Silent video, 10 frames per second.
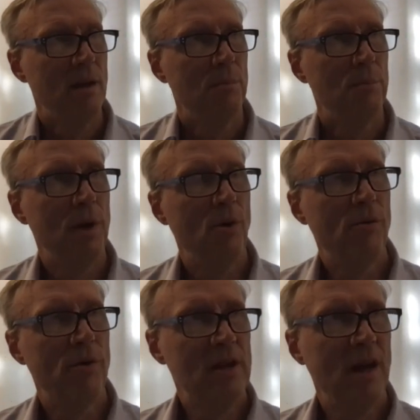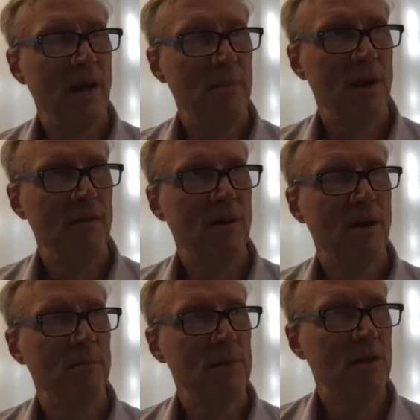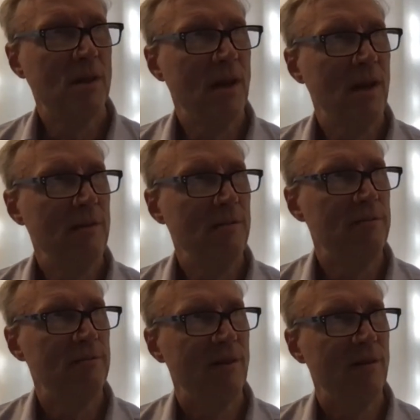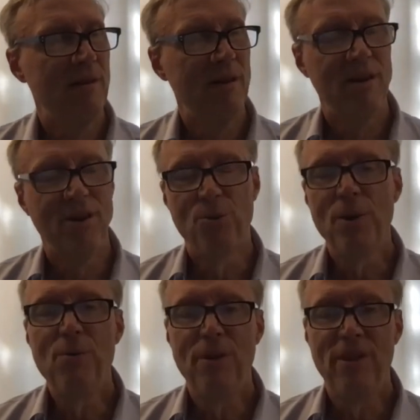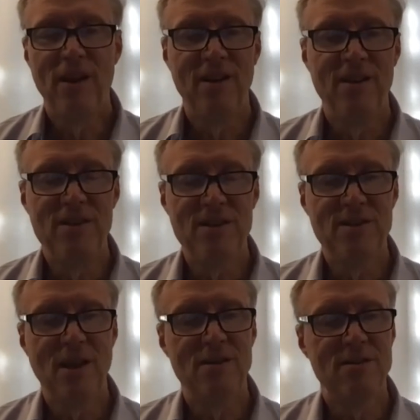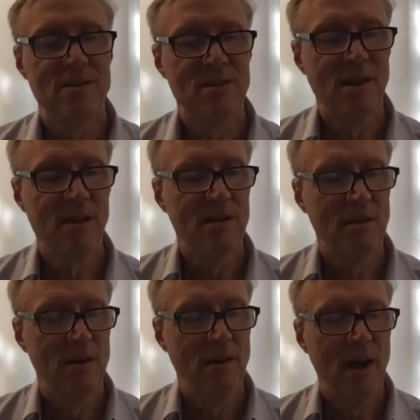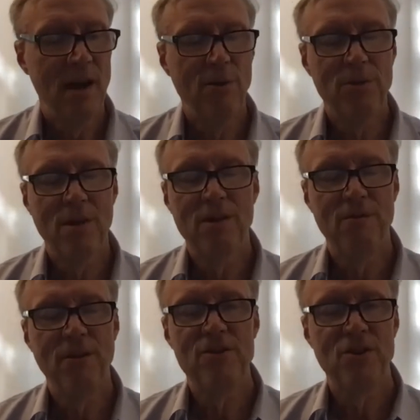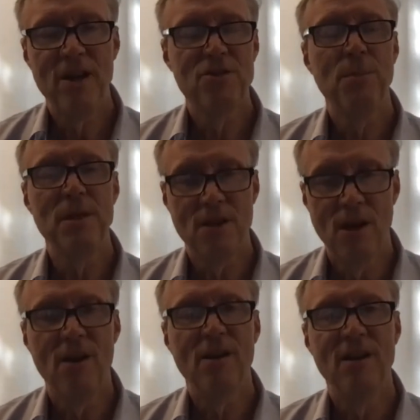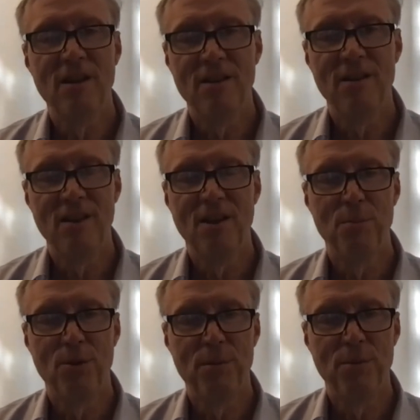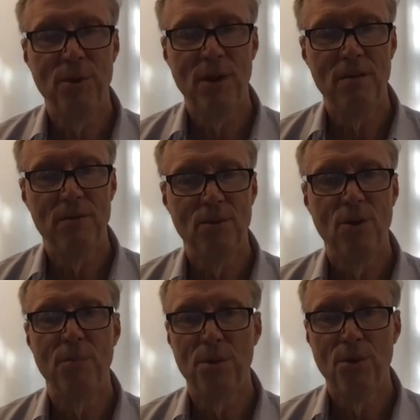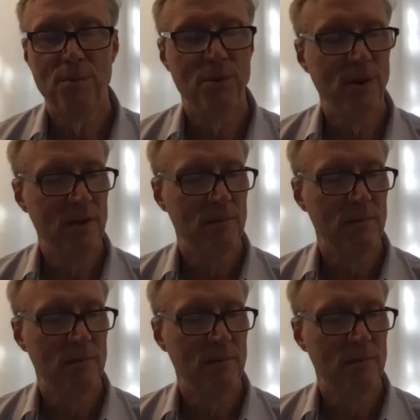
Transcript: but over time, I've come to kind of agree with it in this sense. Like, I don't think the Fed should actually be targeting the unemployment rate or employment rate.